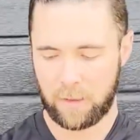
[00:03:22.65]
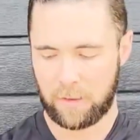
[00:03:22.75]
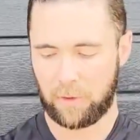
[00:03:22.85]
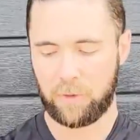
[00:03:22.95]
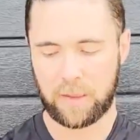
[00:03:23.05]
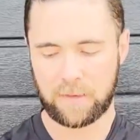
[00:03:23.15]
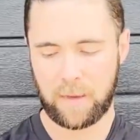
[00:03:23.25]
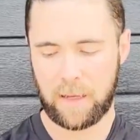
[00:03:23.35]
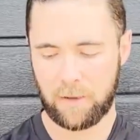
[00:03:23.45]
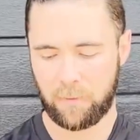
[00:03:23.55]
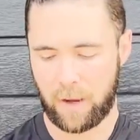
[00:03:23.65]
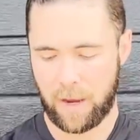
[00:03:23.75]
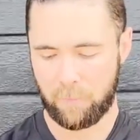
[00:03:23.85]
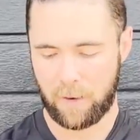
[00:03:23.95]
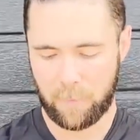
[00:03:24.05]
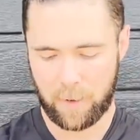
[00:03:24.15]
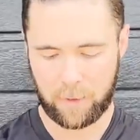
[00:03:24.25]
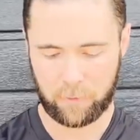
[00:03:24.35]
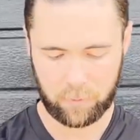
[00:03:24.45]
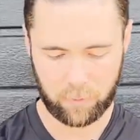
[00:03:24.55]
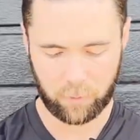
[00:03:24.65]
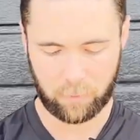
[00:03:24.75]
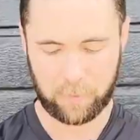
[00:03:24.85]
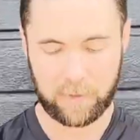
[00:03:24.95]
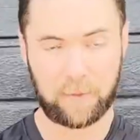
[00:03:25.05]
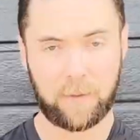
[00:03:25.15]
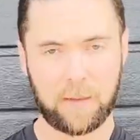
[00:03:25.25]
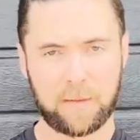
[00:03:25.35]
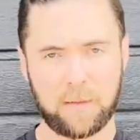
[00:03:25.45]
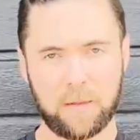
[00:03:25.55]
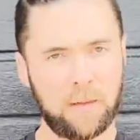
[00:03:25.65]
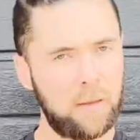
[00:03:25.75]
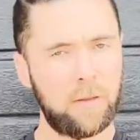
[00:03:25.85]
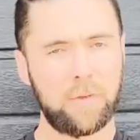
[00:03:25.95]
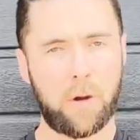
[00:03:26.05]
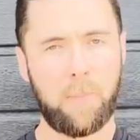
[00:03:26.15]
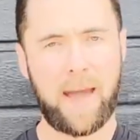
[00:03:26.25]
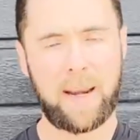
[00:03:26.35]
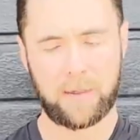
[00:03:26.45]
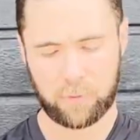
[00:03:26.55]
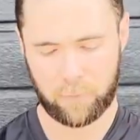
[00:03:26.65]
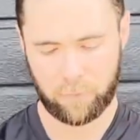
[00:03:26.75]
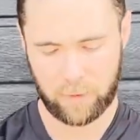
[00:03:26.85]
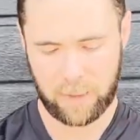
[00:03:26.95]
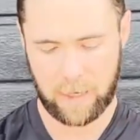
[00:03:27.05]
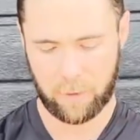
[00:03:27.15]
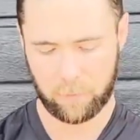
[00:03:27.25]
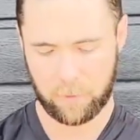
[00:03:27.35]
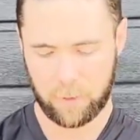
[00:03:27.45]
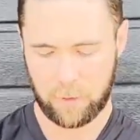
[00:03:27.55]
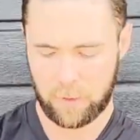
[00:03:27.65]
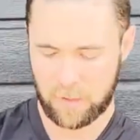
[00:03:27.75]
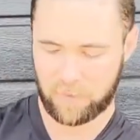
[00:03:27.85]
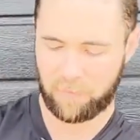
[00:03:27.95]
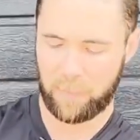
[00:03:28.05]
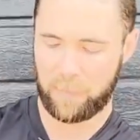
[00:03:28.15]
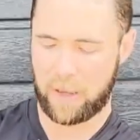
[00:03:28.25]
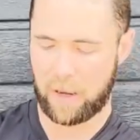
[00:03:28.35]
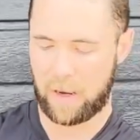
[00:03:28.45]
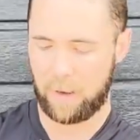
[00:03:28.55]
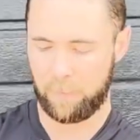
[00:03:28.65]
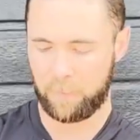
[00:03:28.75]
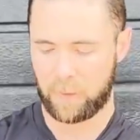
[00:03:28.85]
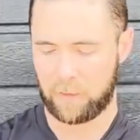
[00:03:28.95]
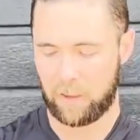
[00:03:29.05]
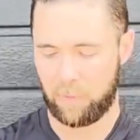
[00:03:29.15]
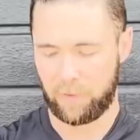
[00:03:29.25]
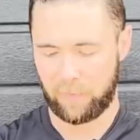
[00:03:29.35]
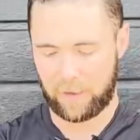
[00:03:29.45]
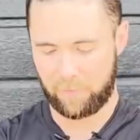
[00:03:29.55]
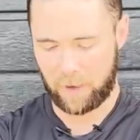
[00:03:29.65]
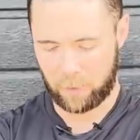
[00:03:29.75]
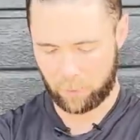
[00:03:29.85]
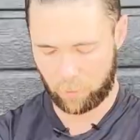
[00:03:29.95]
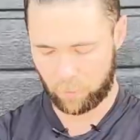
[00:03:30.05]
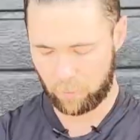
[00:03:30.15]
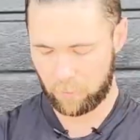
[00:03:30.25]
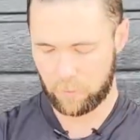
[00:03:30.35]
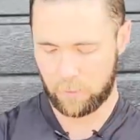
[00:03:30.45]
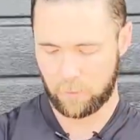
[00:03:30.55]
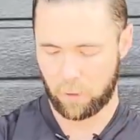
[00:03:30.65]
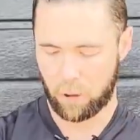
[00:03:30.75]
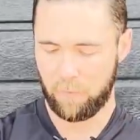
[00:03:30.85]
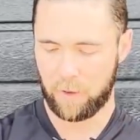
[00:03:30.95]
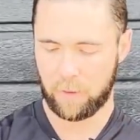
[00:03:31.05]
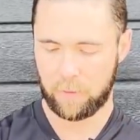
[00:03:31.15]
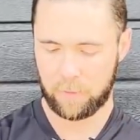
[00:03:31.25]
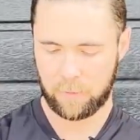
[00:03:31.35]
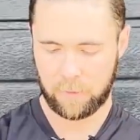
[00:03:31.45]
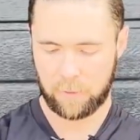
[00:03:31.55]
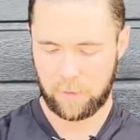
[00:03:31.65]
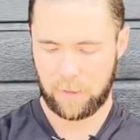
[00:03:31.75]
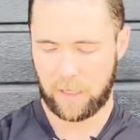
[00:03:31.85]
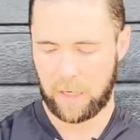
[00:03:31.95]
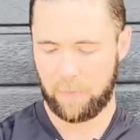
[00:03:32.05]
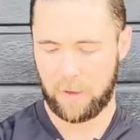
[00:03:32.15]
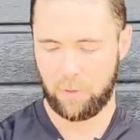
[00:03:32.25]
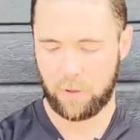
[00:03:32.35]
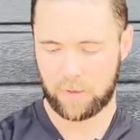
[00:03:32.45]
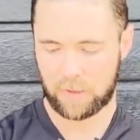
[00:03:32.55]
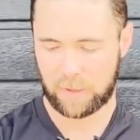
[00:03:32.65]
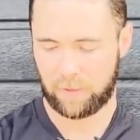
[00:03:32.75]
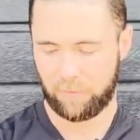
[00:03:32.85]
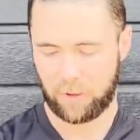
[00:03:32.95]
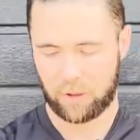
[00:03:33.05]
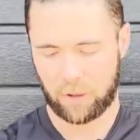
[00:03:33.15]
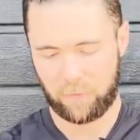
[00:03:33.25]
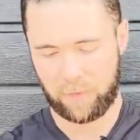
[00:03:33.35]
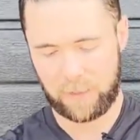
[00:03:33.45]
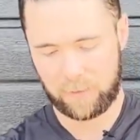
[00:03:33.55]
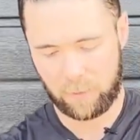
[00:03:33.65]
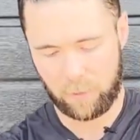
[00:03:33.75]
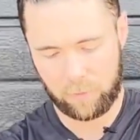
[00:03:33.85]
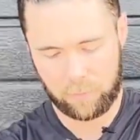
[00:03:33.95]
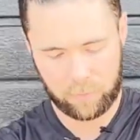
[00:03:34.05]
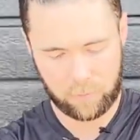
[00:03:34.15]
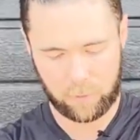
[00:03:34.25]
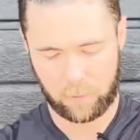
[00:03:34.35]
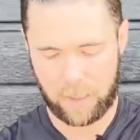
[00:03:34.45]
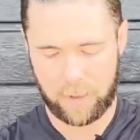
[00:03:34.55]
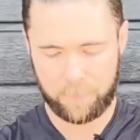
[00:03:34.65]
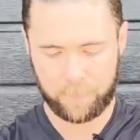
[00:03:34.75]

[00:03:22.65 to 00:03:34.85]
Now if you get to the end of your hand wrap and your wrap's like this, don't panic, don't freak out. Just flip that little bit of like Velcro over, and then you can just kind of finish off like so, okay?